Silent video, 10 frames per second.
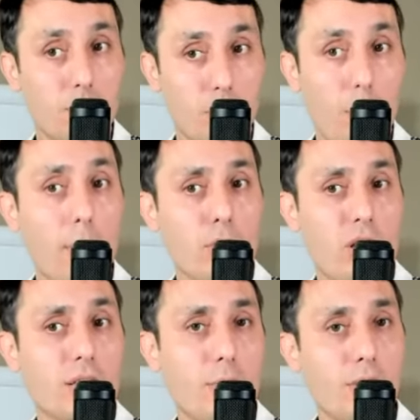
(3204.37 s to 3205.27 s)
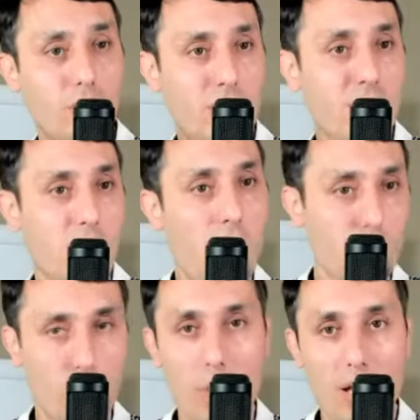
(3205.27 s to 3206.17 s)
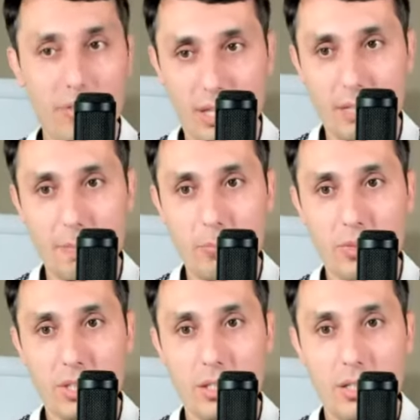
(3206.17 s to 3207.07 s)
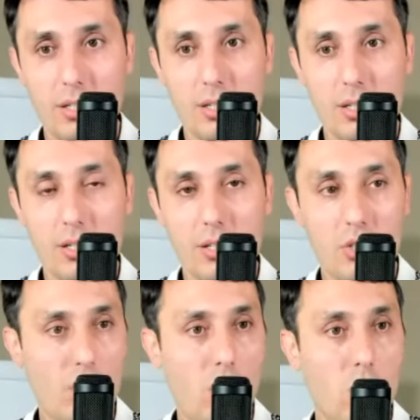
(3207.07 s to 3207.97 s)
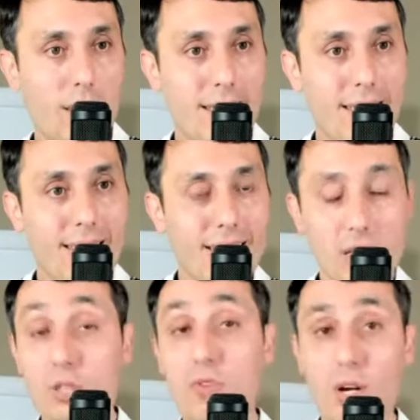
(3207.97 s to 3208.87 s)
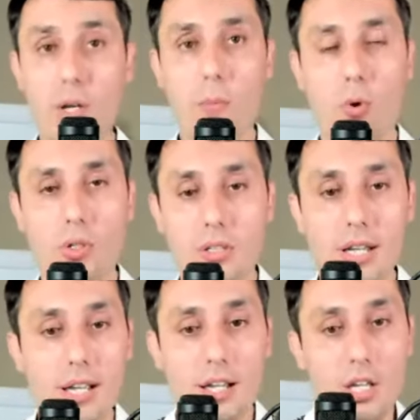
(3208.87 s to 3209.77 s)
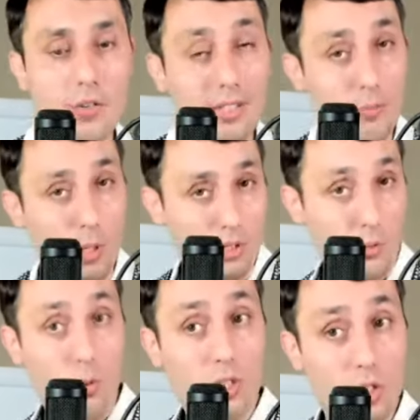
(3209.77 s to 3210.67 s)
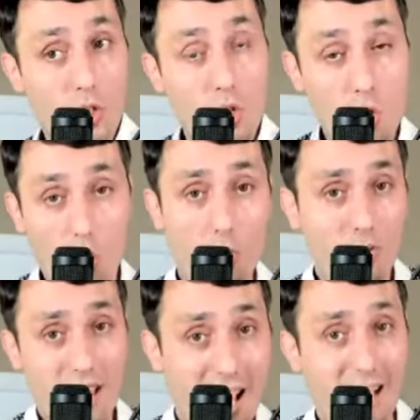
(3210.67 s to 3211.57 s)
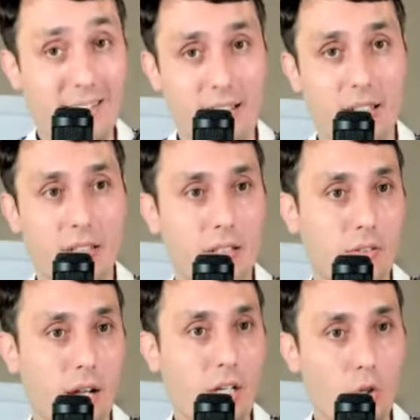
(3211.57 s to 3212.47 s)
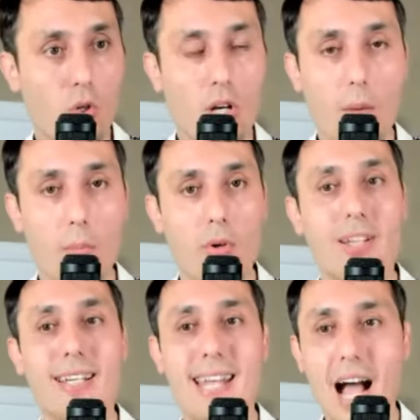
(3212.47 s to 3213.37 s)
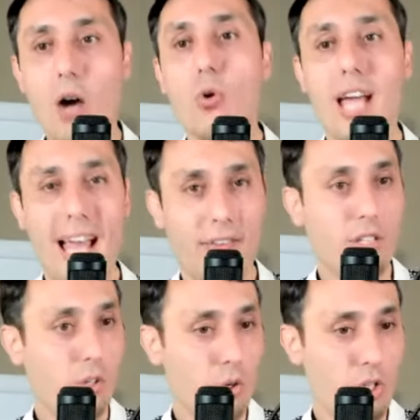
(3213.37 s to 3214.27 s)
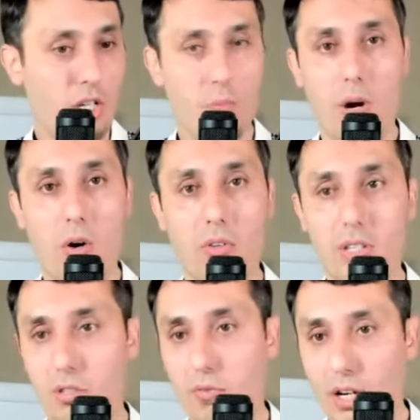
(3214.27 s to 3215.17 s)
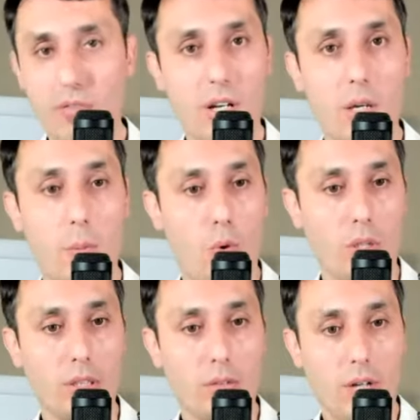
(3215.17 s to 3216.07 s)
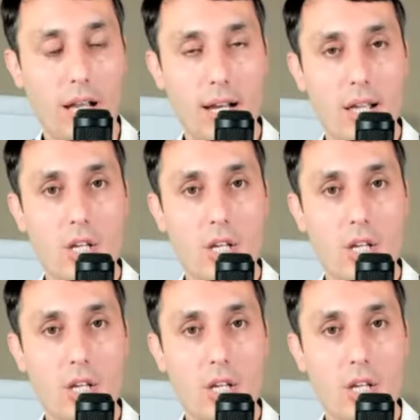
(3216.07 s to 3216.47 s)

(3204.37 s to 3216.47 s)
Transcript: Remember, we talked about this cost per mile thing? So, this is very important. It, once, once you know that, right, your number, now you have the negotiation power. This is very, very important, right?